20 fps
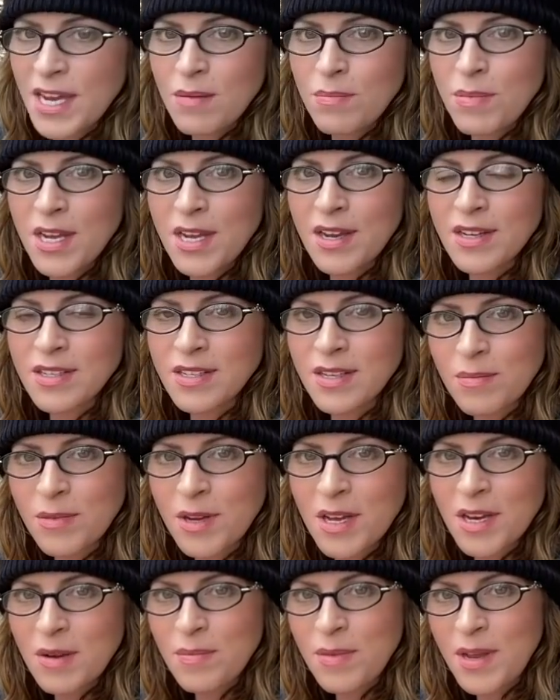because I'm
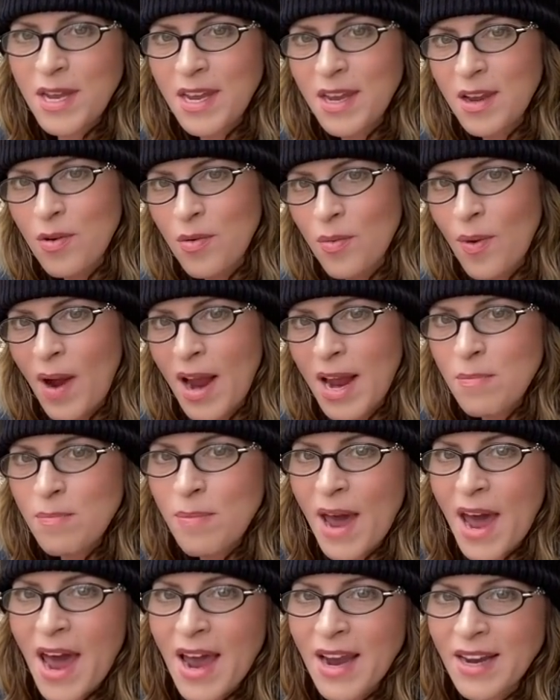going to be right
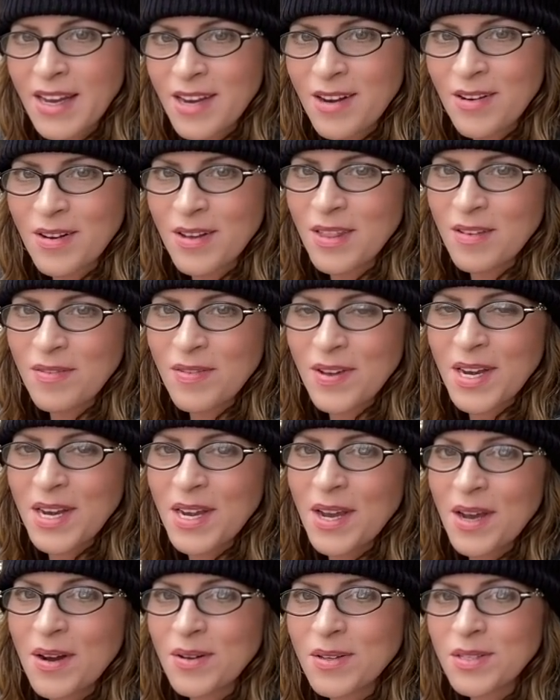back here in the
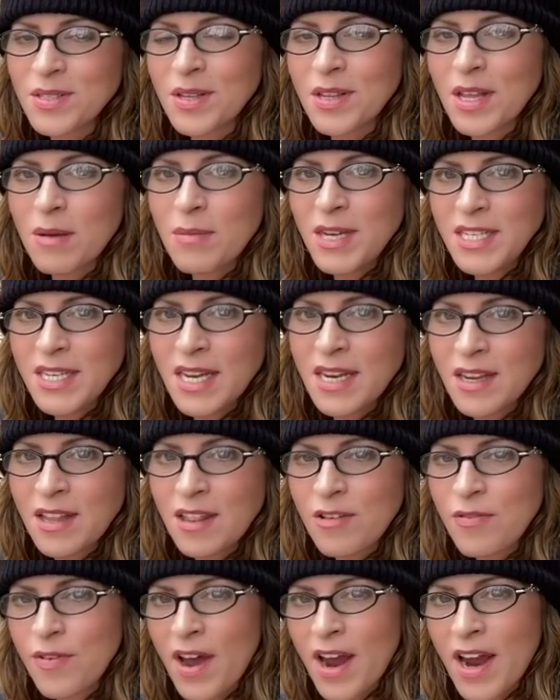video. So let me tend to
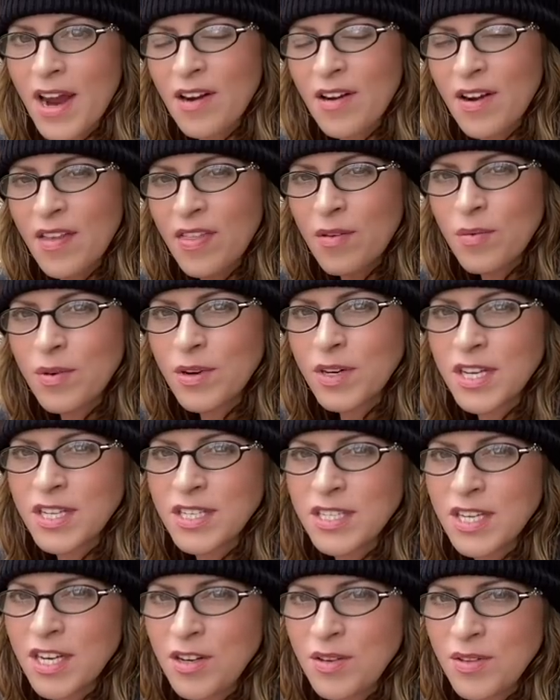the fire and then we'll
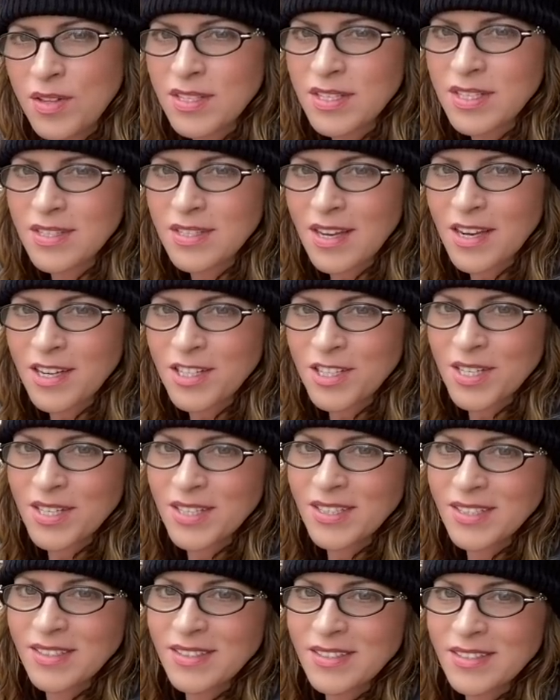continue this
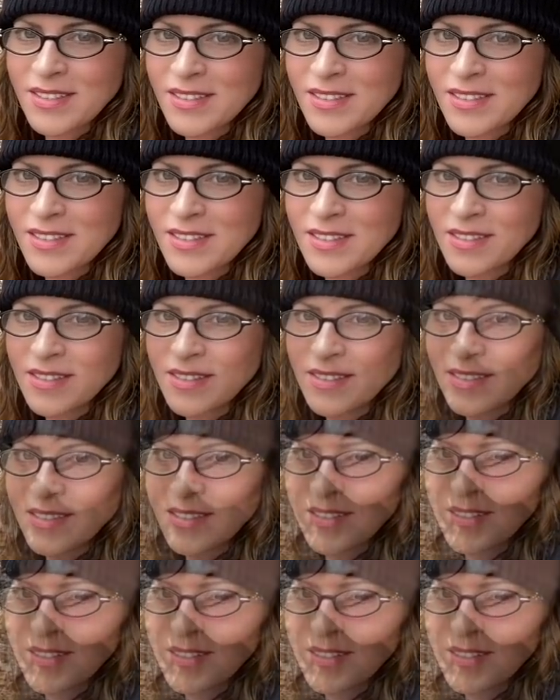discussion. I'm going to